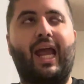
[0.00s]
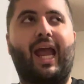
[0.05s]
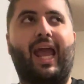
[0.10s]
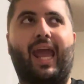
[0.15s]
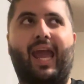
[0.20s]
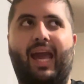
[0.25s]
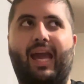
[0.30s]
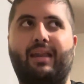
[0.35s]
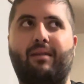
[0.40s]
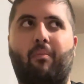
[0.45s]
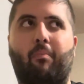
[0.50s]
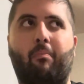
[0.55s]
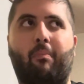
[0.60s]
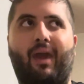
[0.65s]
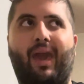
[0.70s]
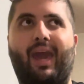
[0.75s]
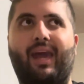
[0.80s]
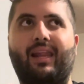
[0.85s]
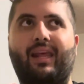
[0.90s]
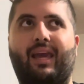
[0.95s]
and
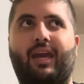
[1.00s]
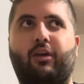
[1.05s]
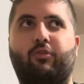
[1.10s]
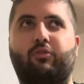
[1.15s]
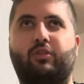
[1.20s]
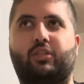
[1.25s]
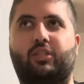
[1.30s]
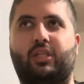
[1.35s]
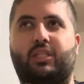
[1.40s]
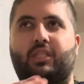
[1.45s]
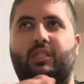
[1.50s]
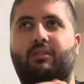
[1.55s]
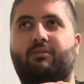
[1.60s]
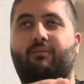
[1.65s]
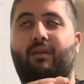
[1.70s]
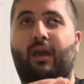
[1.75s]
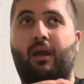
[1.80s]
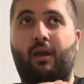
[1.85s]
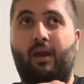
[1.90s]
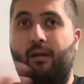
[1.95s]
man, it was just
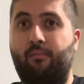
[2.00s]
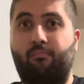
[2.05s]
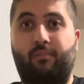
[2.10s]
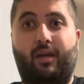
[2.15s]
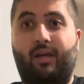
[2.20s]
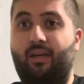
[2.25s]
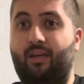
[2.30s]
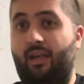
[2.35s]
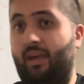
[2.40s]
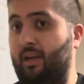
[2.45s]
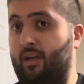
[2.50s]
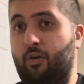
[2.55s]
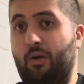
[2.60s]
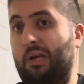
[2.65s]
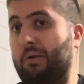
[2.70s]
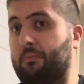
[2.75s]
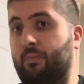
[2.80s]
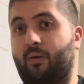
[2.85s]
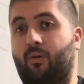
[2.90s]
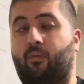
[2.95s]

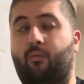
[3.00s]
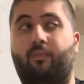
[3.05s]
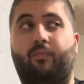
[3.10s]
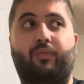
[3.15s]
incredible.